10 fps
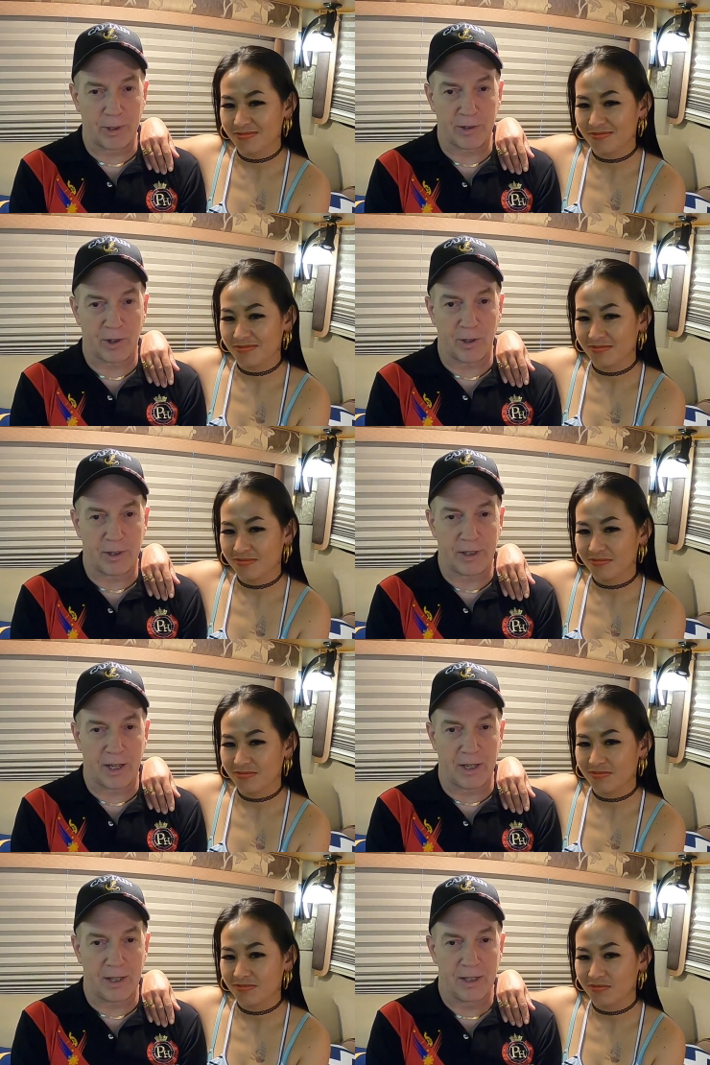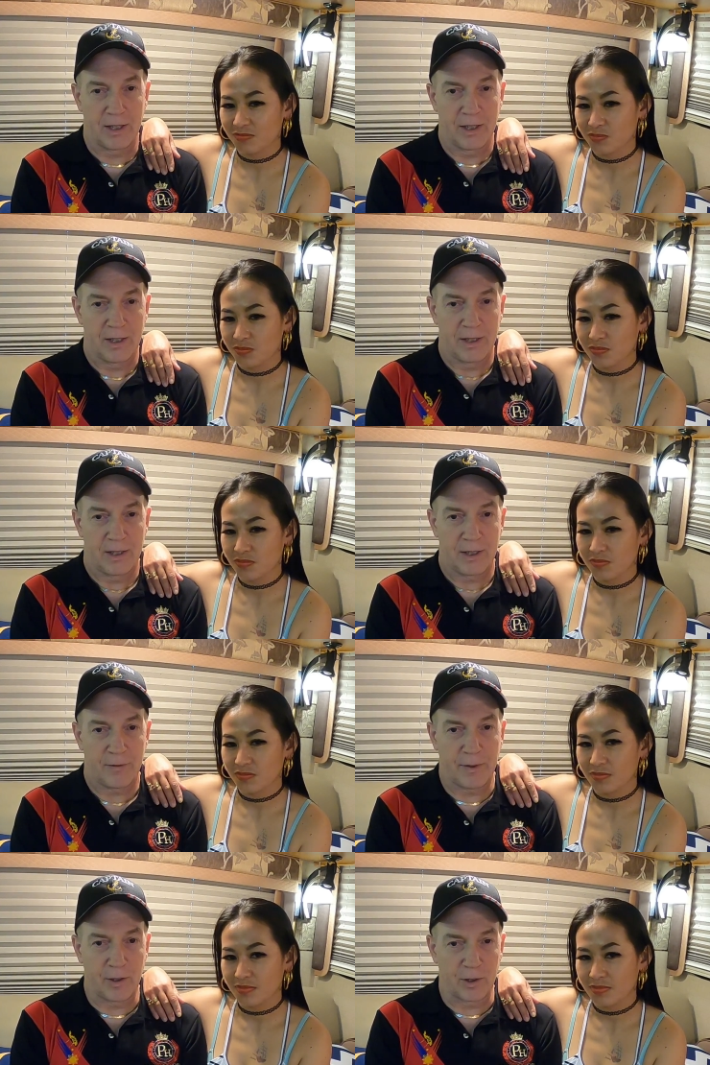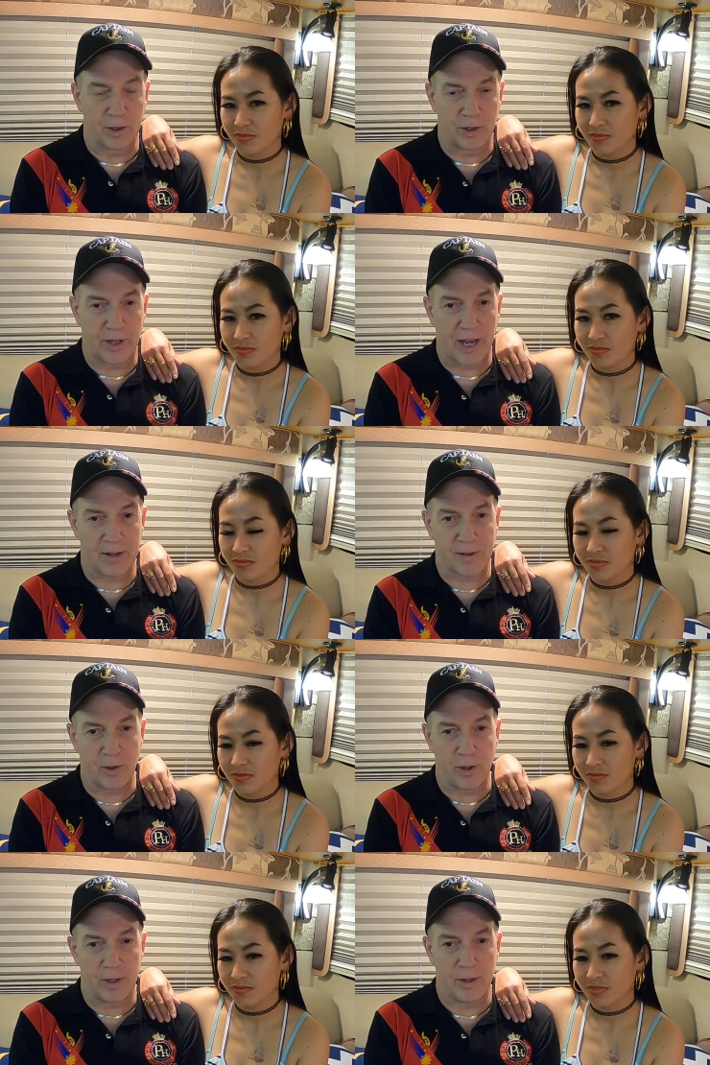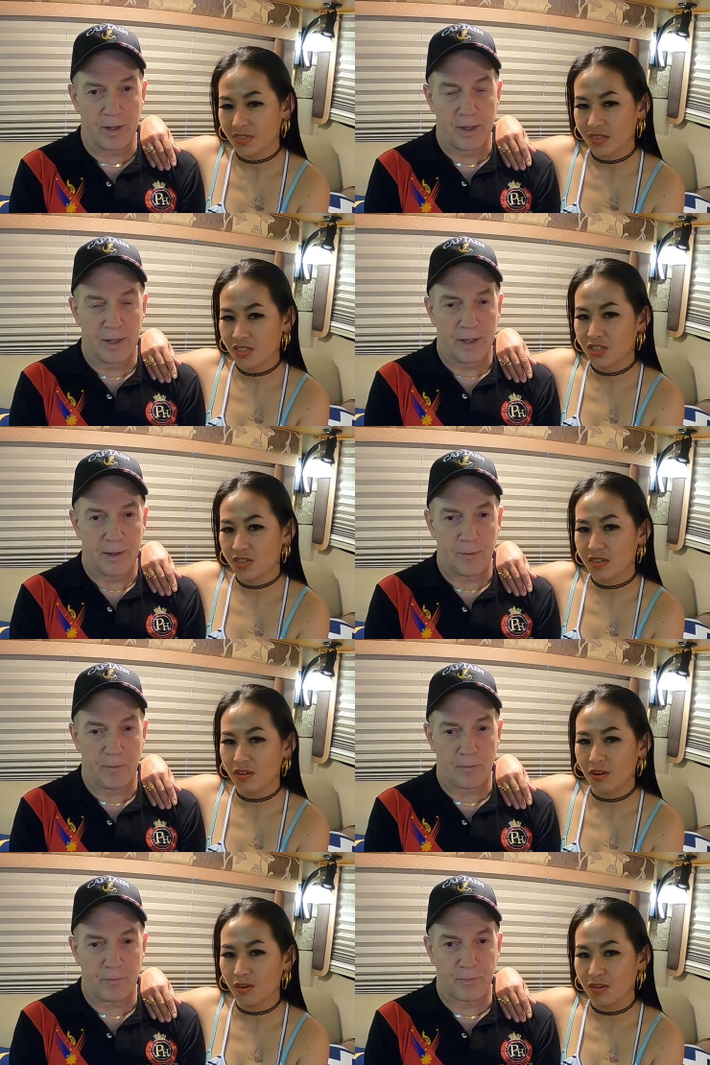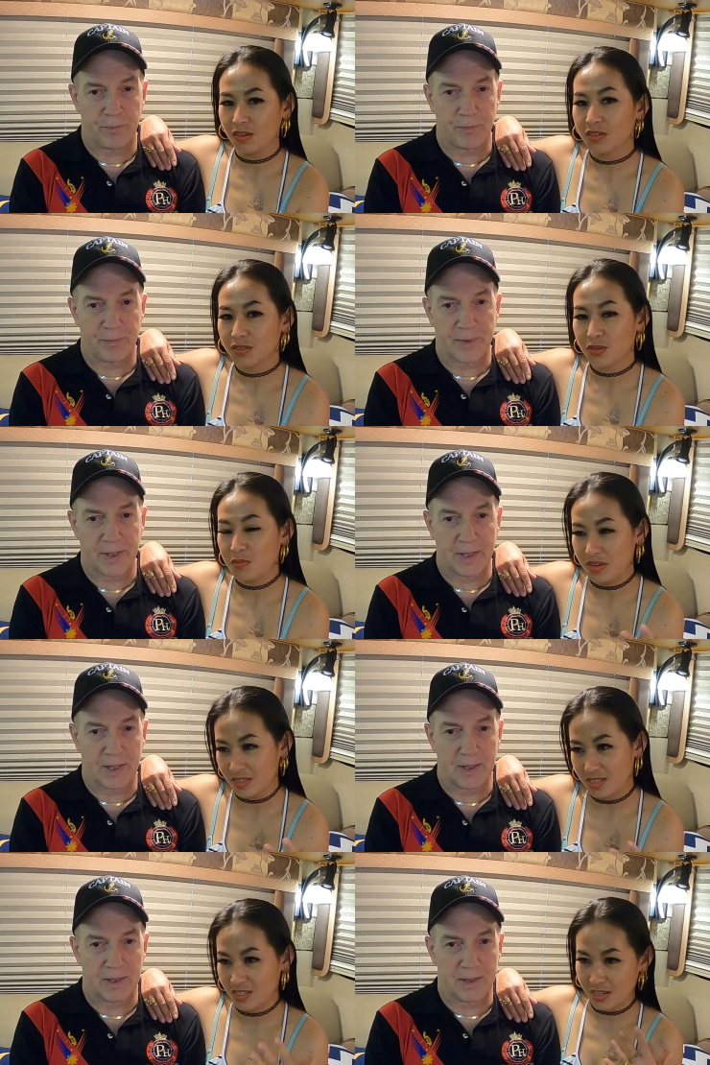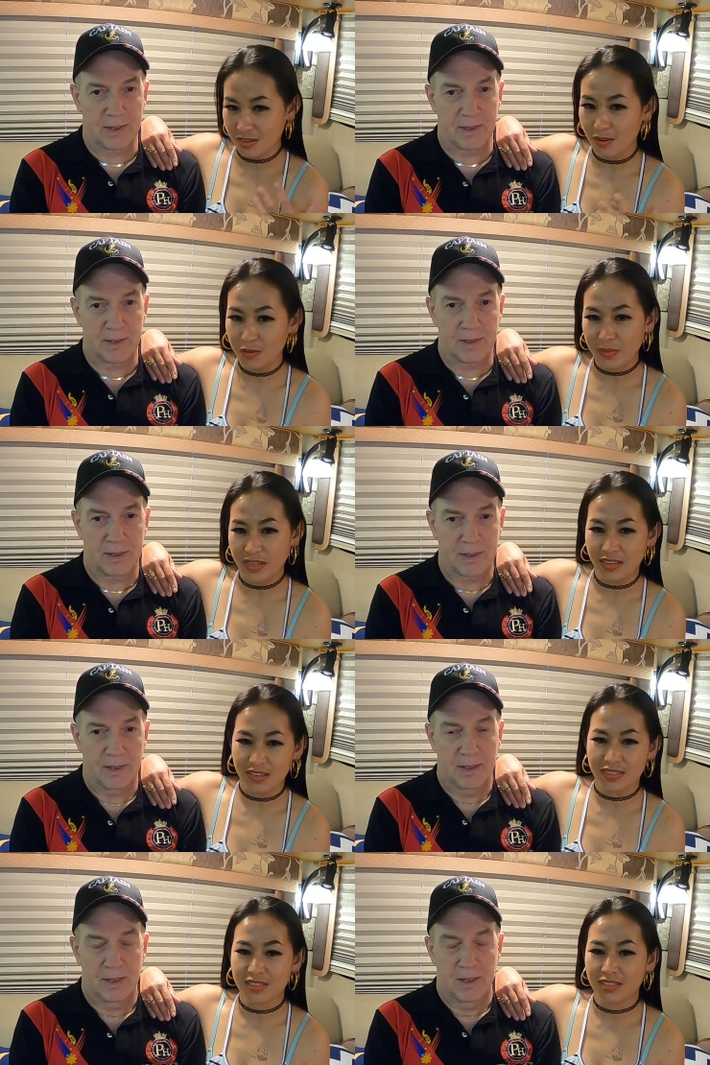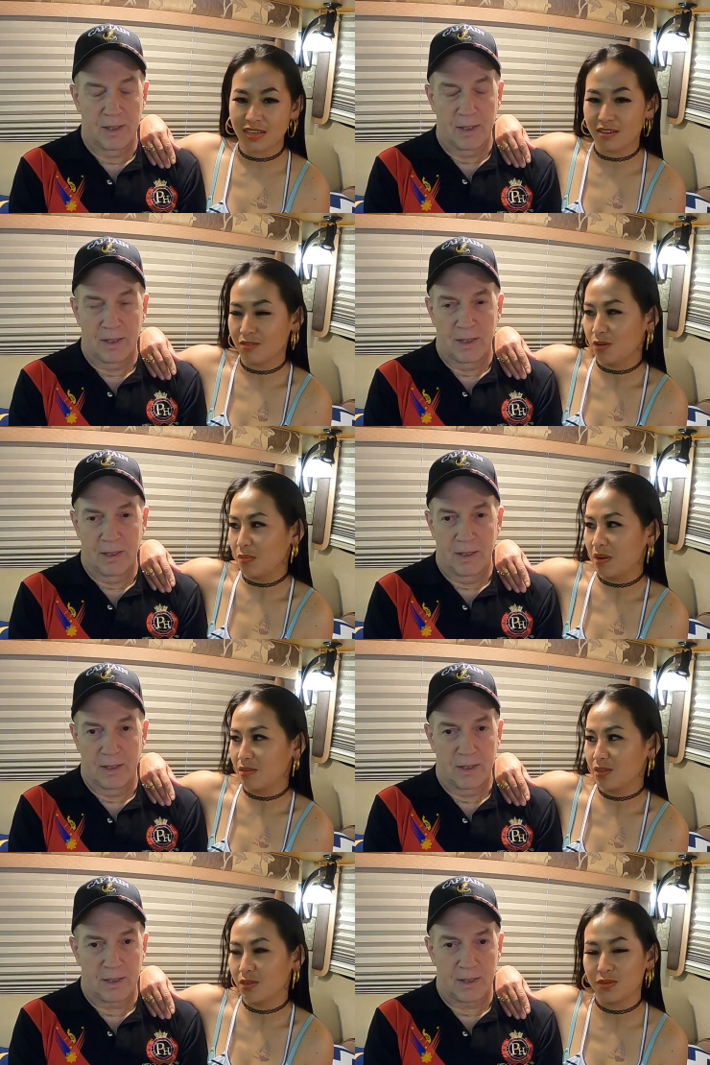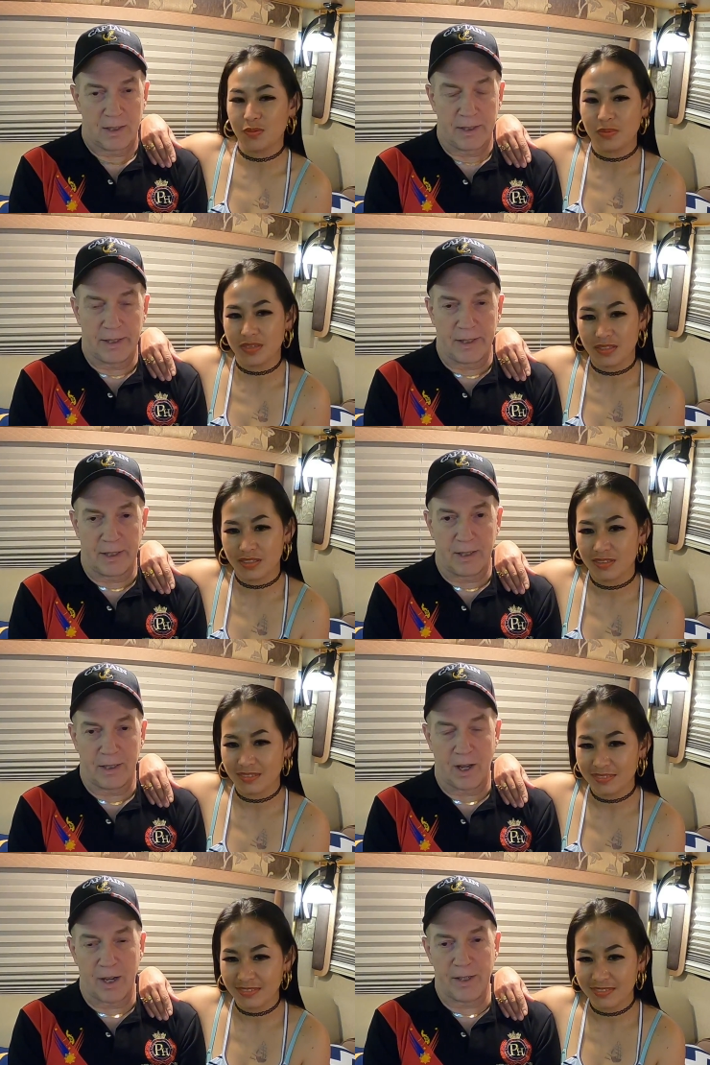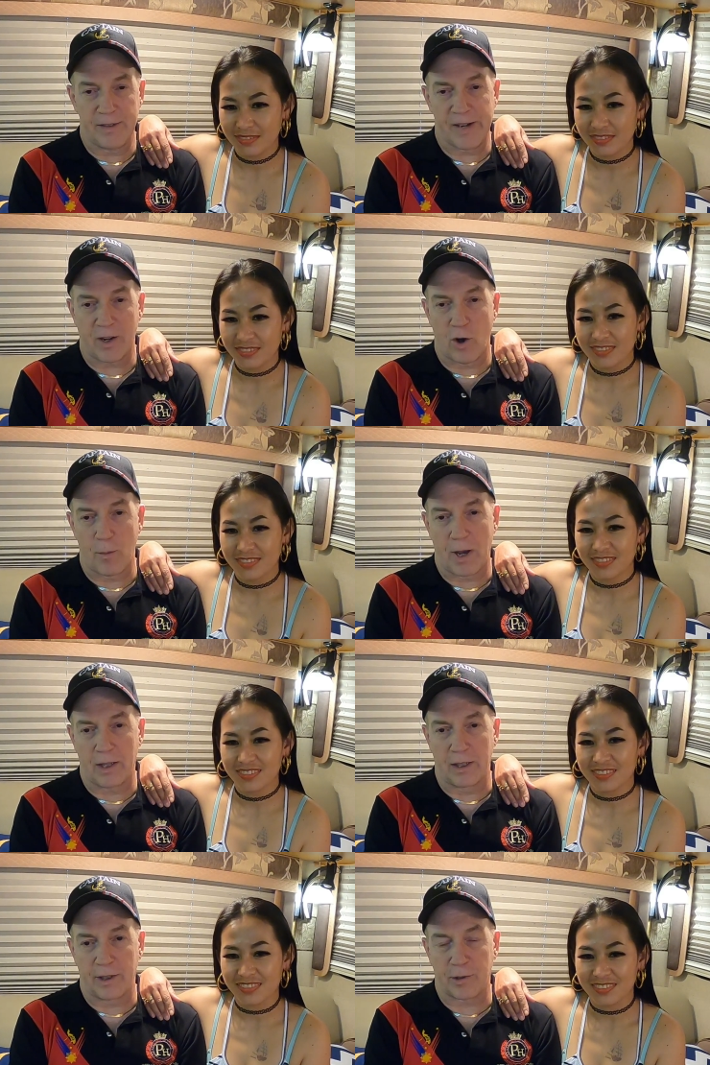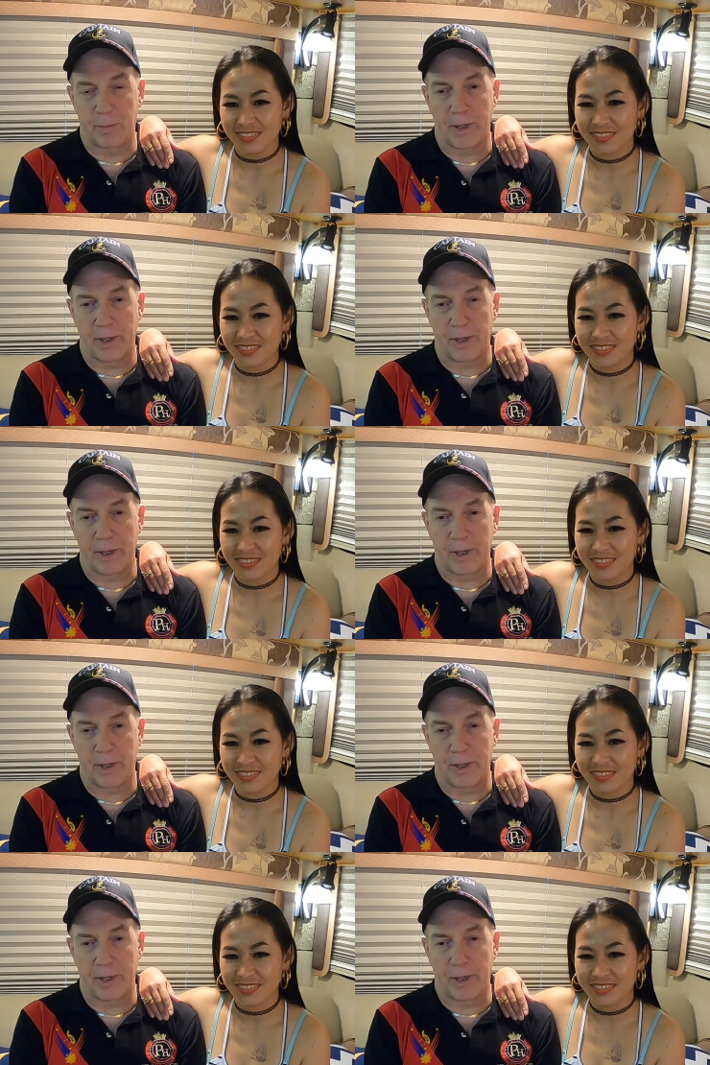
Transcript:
Speaker 1: really started kind of feeling a little attached to it.
Speaker 2: It's check all. To me, it's check all my lists. I don't know about you.
Speaker 1: Yeah, no, I didn't check all my lists,